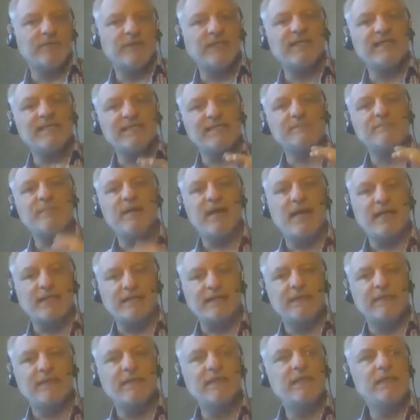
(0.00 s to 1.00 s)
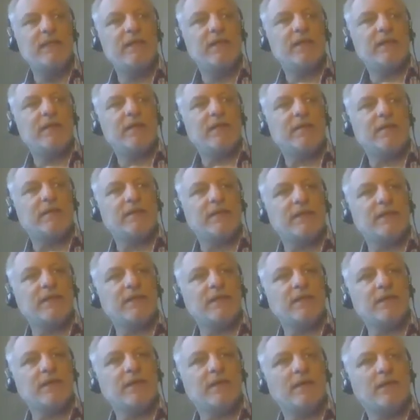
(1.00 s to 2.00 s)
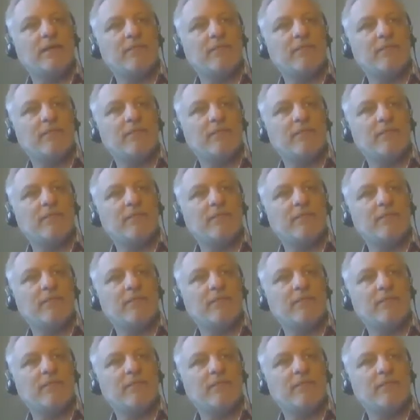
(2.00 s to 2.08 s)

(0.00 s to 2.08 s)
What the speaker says: really has impacted the